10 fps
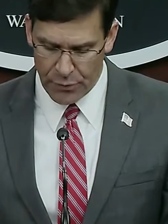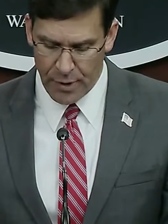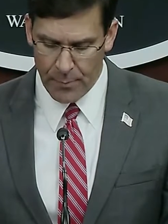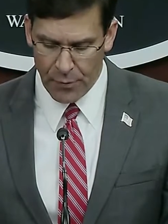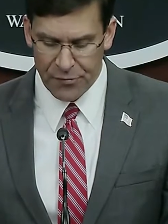with
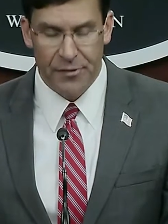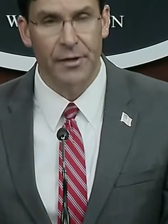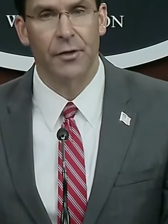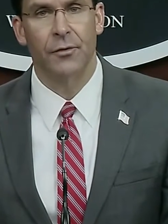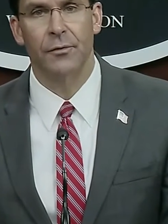the utmost
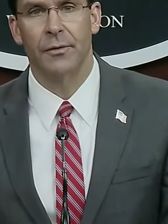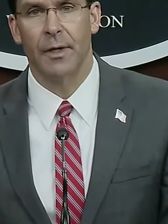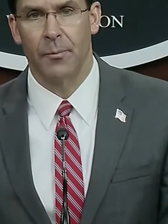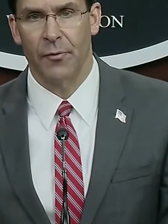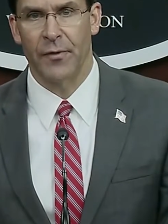skill
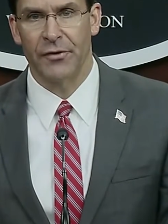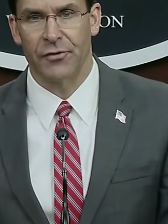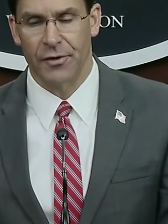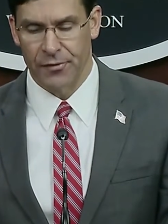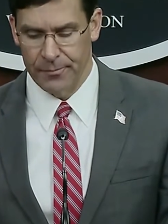and
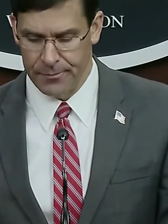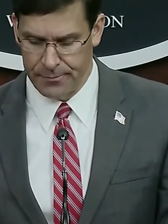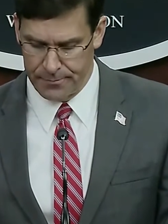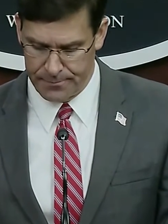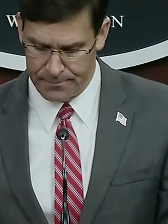professionalism.
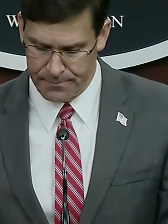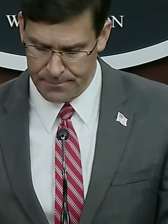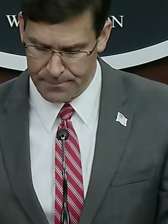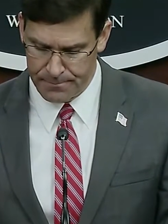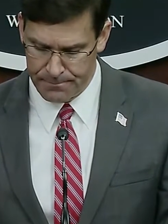
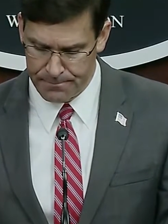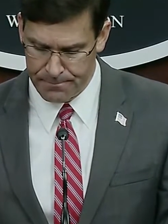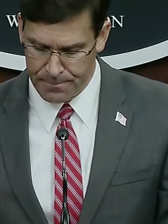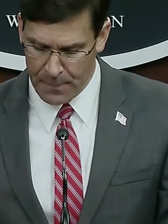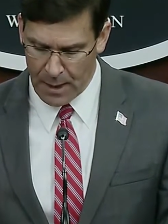
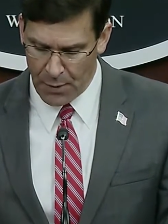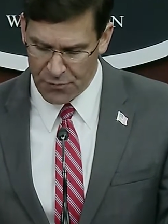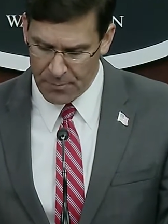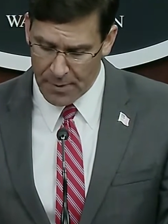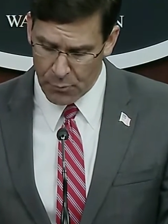I
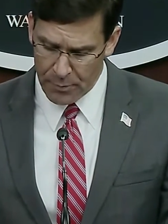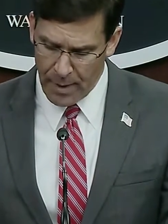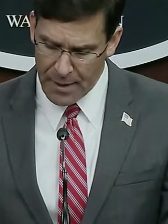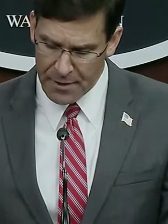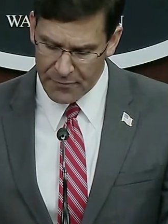was
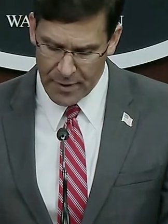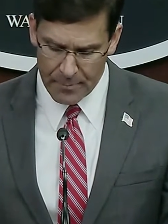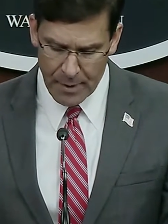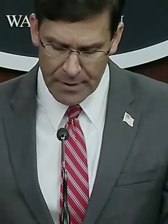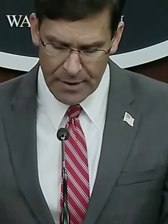reminded of
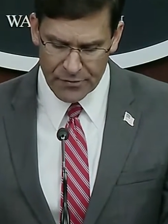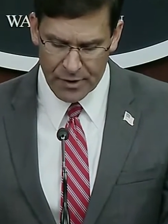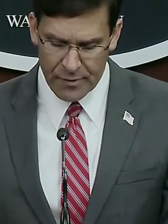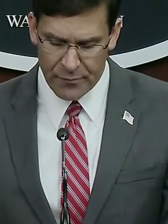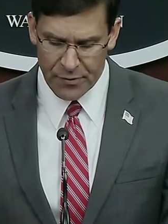that Monday
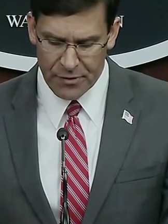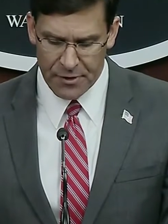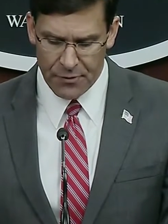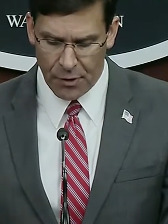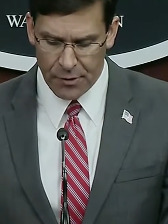as I
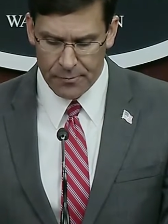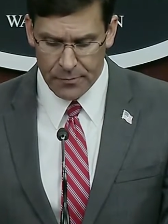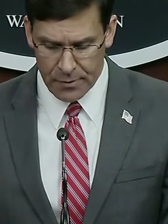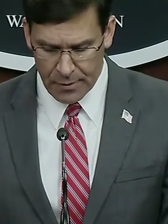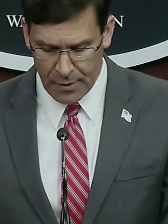visited our
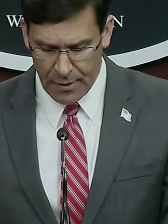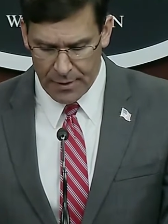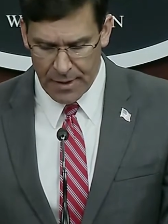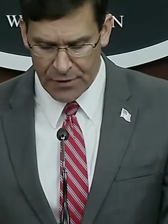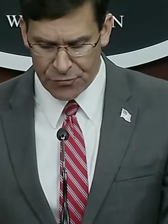
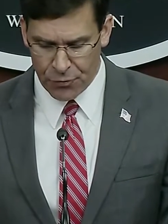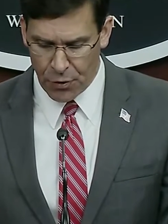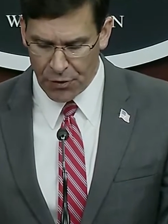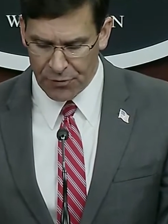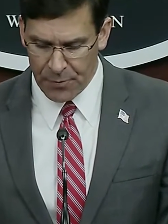National
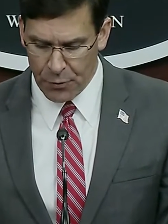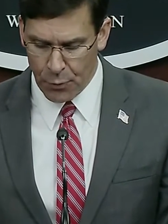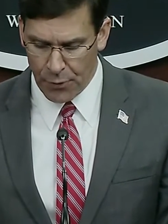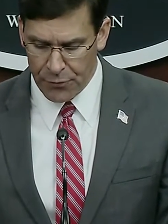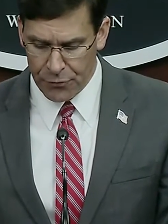Guardsmen who
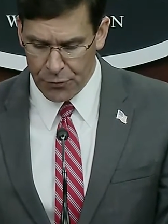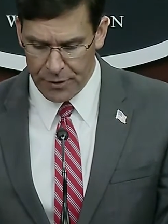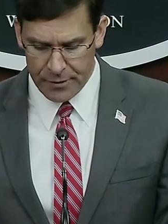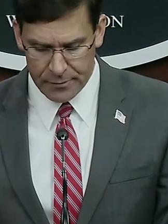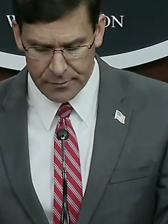were on
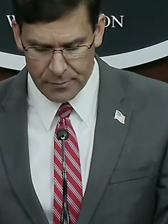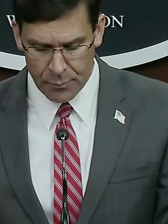duty